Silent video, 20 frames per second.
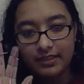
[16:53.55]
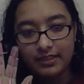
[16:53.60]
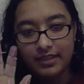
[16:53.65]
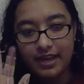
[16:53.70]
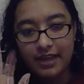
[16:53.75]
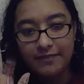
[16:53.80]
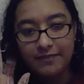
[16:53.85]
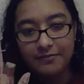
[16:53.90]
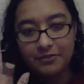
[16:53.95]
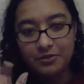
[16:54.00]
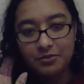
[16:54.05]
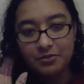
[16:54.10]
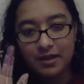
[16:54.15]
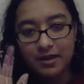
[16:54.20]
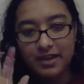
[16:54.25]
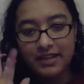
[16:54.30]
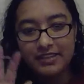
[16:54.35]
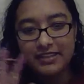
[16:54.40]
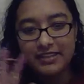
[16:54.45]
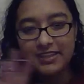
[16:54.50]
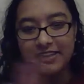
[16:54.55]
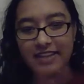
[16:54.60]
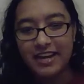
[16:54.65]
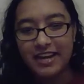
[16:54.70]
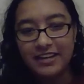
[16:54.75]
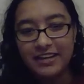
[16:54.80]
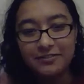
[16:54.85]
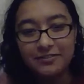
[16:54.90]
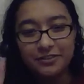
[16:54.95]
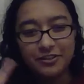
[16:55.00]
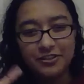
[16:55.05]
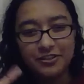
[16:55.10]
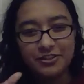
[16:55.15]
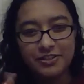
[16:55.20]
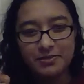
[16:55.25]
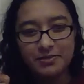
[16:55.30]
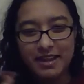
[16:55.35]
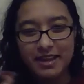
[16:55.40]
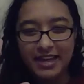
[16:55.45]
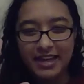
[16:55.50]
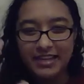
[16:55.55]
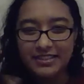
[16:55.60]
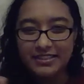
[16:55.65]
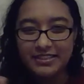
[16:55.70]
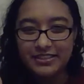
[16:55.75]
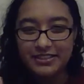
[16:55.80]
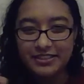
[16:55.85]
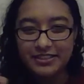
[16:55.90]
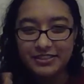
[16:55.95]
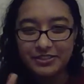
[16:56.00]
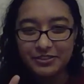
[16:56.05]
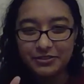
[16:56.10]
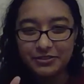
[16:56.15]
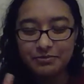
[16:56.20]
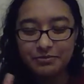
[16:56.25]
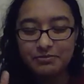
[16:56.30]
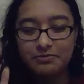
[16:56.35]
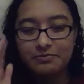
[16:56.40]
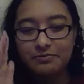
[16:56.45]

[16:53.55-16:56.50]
after a while, it kind of hurts my hands to do,